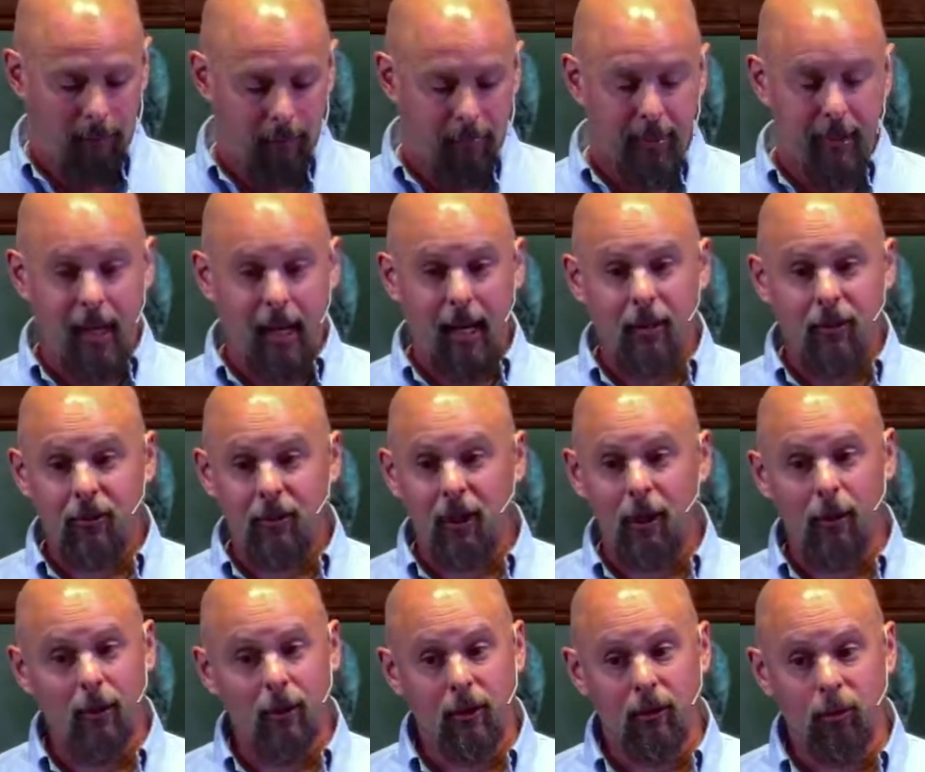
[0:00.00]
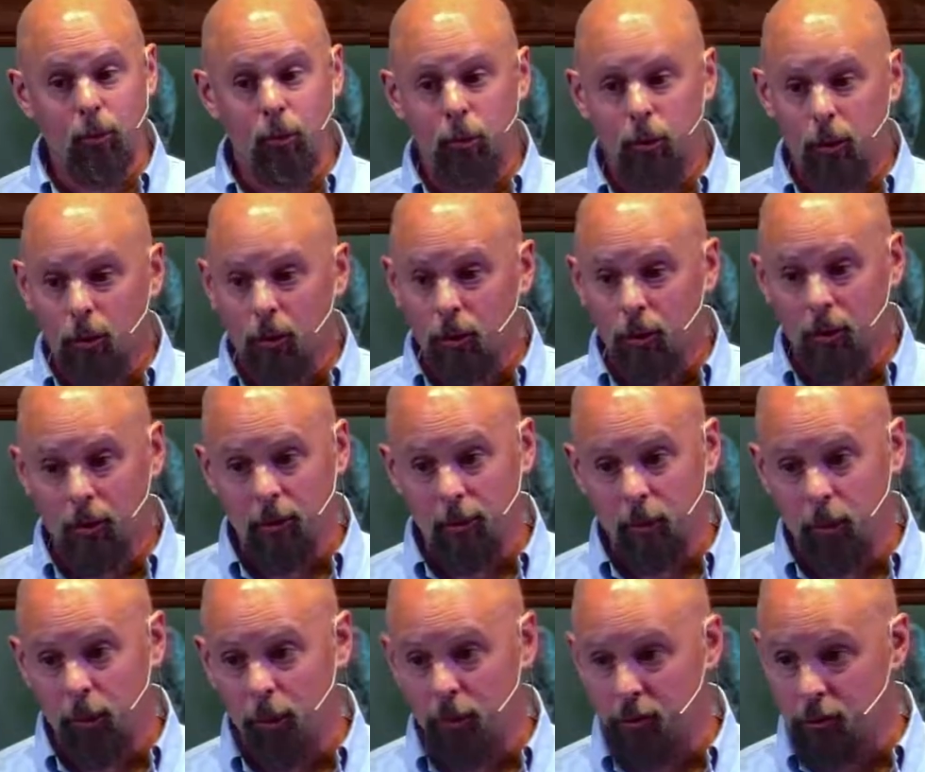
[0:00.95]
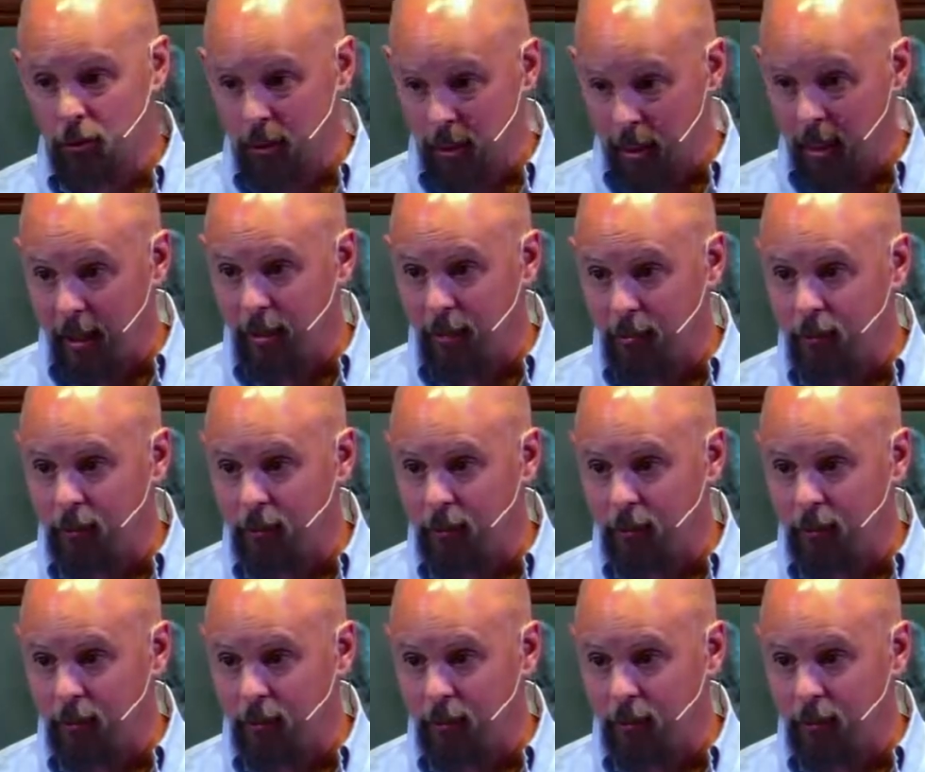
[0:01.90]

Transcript: That's how this world will shift.